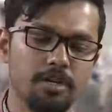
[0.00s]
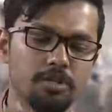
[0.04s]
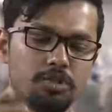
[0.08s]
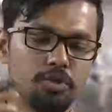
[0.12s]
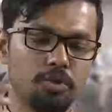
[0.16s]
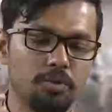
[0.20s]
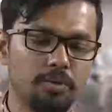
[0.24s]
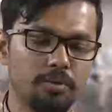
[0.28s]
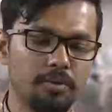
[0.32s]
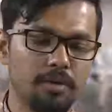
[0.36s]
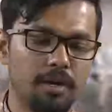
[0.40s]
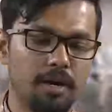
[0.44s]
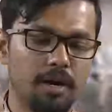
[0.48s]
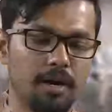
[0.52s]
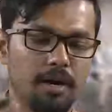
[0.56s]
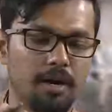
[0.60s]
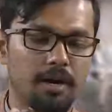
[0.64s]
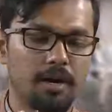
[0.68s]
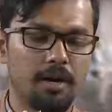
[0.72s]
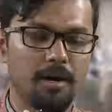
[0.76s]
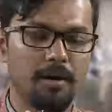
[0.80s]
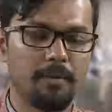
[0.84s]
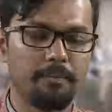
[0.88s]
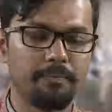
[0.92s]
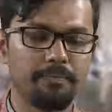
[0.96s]
So
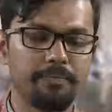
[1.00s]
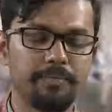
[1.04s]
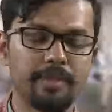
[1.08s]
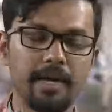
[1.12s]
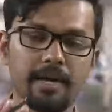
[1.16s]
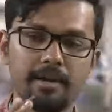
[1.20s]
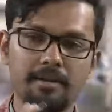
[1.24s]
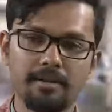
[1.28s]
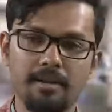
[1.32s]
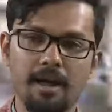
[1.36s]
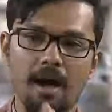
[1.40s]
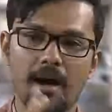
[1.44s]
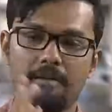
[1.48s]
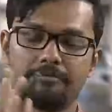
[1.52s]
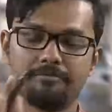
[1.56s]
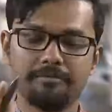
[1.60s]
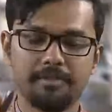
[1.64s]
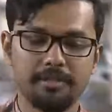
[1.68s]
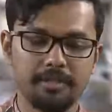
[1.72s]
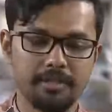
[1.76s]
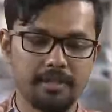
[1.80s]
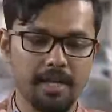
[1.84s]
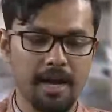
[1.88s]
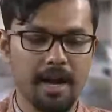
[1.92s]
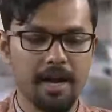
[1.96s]
um, then
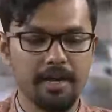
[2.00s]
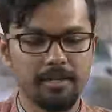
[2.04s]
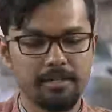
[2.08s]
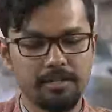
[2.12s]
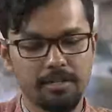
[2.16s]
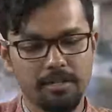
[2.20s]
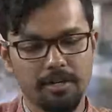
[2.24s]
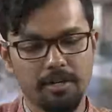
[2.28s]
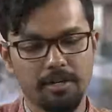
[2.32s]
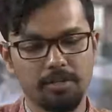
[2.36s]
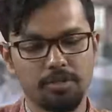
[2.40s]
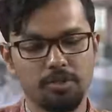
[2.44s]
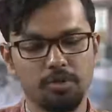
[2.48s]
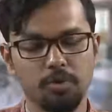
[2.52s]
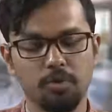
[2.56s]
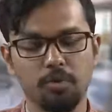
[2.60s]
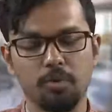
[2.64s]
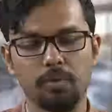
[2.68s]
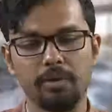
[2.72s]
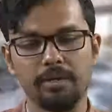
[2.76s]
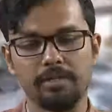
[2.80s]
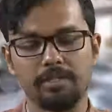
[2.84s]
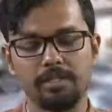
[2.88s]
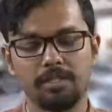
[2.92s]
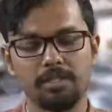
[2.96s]
after that,
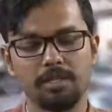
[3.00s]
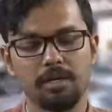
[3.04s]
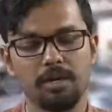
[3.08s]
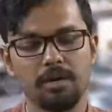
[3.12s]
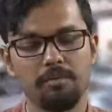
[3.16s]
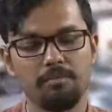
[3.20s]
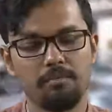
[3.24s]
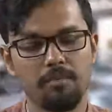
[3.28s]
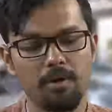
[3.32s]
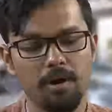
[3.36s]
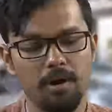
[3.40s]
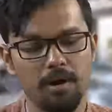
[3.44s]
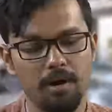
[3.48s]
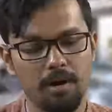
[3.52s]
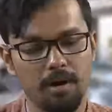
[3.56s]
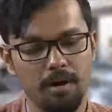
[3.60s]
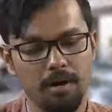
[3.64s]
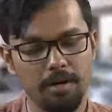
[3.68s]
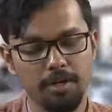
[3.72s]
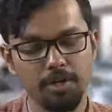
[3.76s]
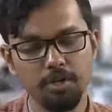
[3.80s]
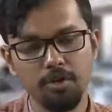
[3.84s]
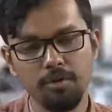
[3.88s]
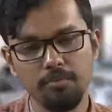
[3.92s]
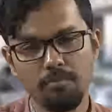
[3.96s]
so it's um,
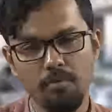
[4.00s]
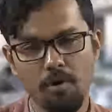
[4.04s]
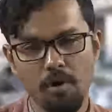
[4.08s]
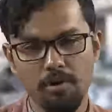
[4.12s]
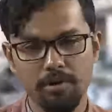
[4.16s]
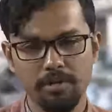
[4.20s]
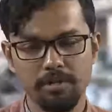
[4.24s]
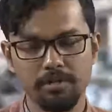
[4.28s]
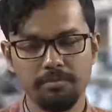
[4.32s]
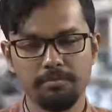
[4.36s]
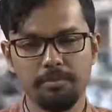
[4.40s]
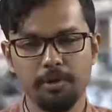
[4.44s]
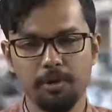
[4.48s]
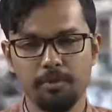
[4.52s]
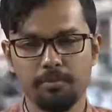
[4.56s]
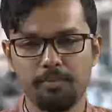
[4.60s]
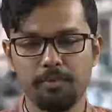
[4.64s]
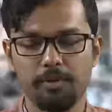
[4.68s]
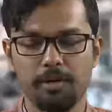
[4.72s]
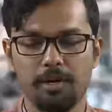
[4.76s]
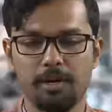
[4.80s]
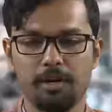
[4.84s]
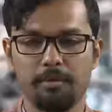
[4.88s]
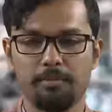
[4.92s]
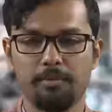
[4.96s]
new modern
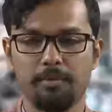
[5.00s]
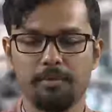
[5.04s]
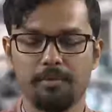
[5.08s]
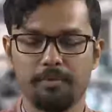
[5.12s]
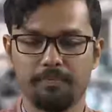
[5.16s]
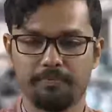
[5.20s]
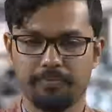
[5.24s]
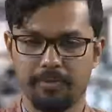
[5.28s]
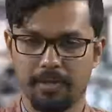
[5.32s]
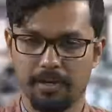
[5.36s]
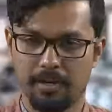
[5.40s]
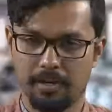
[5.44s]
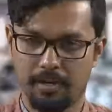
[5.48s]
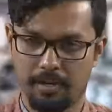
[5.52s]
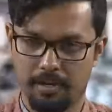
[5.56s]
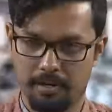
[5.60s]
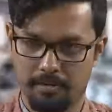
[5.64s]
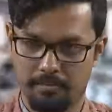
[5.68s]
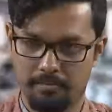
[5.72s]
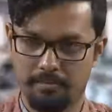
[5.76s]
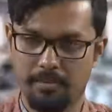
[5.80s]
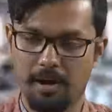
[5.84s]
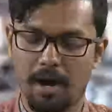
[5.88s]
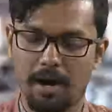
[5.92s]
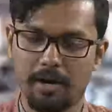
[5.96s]
um,
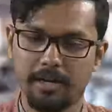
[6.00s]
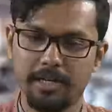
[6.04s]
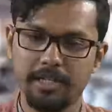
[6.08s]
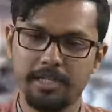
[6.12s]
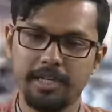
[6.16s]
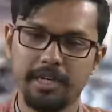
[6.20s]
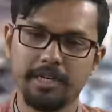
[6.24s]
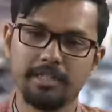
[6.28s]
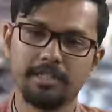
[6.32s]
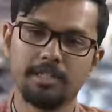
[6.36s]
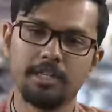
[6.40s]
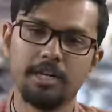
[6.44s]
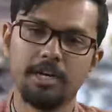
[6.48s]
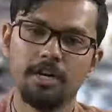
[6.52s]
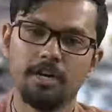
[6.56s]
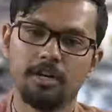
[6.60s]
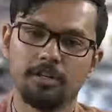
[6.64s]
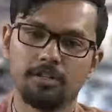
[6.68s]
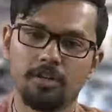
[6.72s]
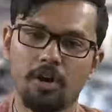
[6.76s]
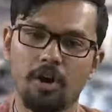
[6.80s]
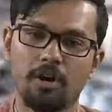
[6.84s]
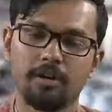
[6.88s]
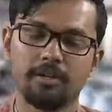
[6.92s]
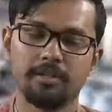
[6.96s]
um, architects
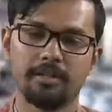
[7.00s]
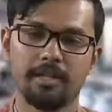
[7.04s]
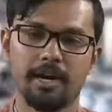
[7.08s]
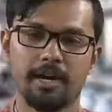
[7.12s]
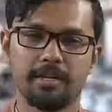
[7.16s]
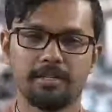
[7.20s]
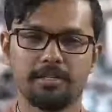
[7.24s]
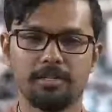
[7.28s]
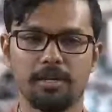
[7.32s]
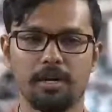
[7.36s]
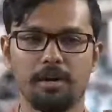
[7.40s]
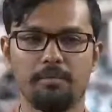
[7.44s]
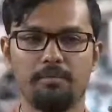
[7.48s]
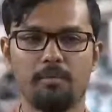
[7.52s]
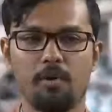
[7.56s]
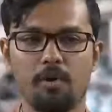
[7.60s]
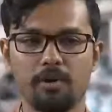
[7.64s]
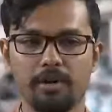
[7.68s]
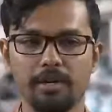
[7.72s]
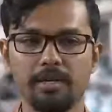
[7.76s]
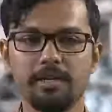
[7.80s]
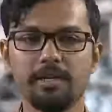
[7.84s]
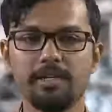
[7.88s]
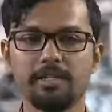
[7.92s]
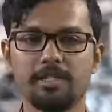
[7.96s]
thought that
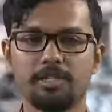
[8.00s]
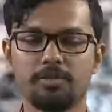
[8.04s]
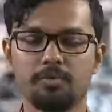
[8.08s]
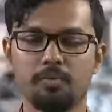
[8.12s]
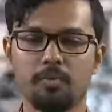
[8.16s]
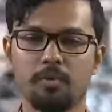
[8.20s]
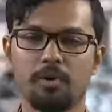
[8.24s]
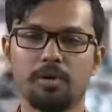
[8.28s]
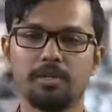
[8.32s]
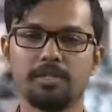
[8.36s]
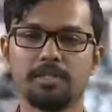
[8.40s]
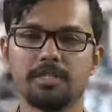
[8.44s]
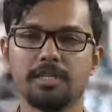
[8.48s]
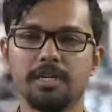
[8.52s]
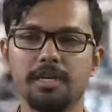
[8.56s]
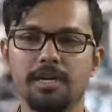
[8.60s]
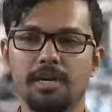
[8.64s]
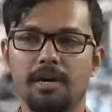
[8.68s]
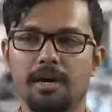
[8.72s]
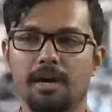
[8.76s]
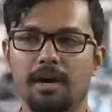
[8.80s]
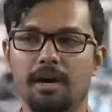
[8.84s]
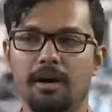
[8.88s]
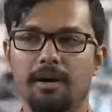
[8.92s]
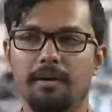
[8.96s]
modernist was
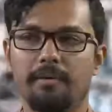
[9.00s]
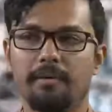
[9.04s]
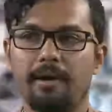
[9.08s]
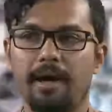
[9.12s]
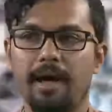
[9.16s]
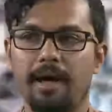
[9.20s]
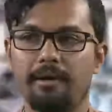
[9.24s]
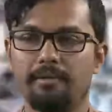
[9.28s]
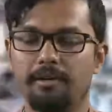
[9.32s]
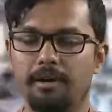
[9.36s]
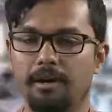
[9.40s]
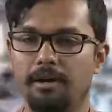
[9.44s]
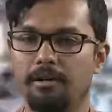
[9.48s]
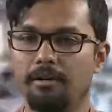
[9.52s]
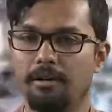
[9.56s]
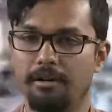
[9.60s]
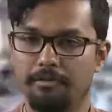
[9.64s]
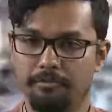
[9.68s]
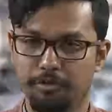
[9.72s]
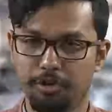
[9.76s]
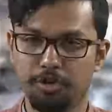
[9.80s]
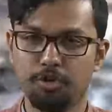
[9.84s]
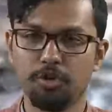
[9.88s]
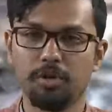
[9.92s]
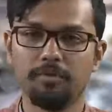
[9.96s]

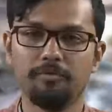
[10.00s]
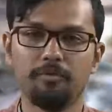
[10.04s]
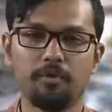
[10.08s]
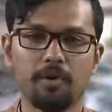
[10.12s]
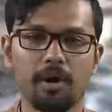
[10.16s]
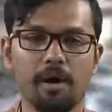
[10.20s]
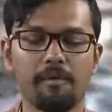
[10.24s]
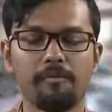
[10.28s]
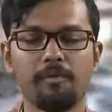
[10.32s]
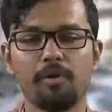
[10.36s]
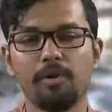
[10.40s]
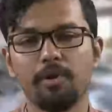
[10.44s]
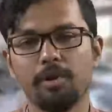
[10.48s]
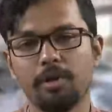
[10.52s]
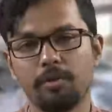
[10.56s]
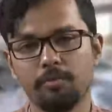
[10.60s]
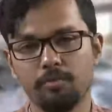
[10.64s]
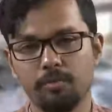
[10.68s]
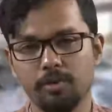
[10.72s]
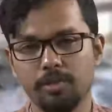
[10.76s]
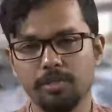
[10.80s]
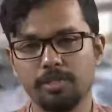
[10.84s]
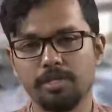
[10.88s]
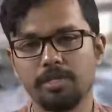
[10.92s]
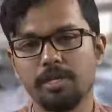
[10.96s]
visual vocabulary
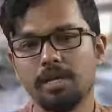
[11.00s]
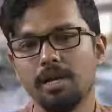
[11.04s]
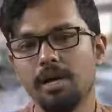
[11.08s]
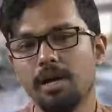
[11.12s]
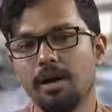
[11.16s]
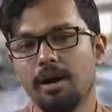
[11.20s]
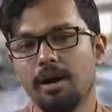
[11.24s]
was